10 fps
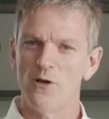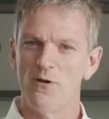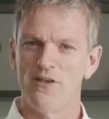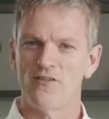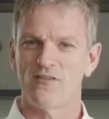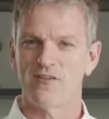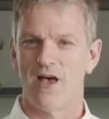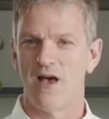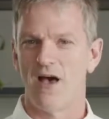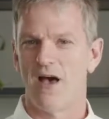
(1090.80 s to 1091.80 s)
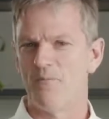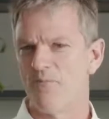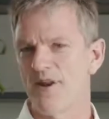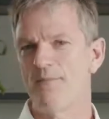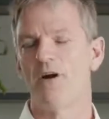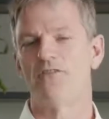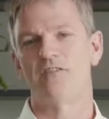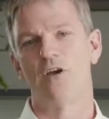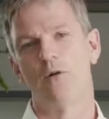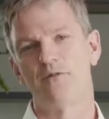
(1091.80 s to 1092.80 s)
Lewis at pretty much
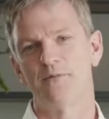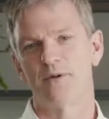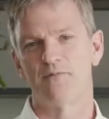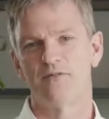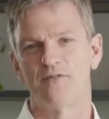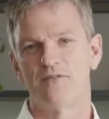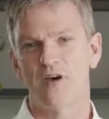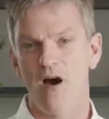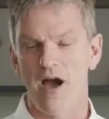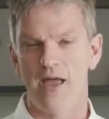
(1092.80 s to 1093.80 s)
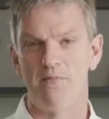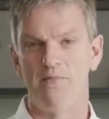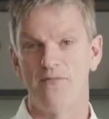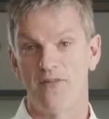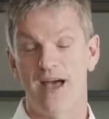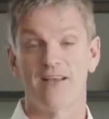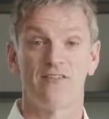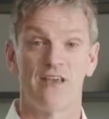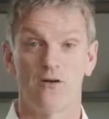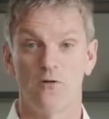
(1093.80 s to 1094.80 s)
the optimum time for that
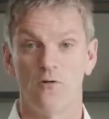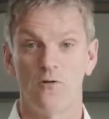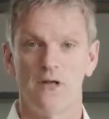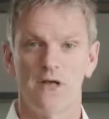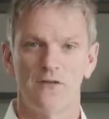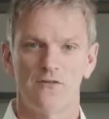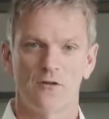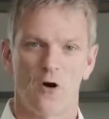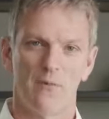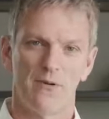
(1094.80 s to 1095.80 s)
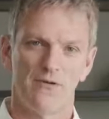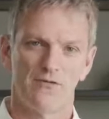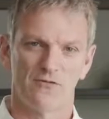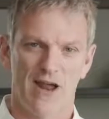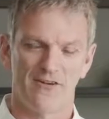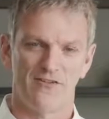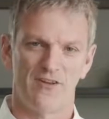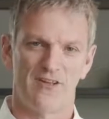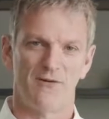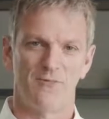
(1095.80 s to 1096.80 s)
single stop
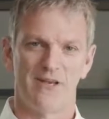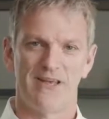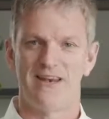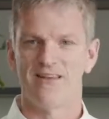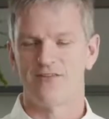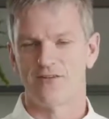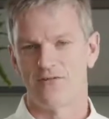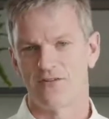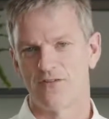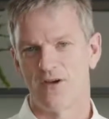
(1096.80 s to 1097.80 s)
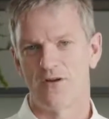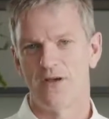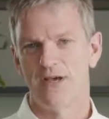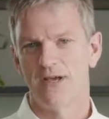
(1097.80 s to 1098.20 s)
strategy that we did in Silverstone.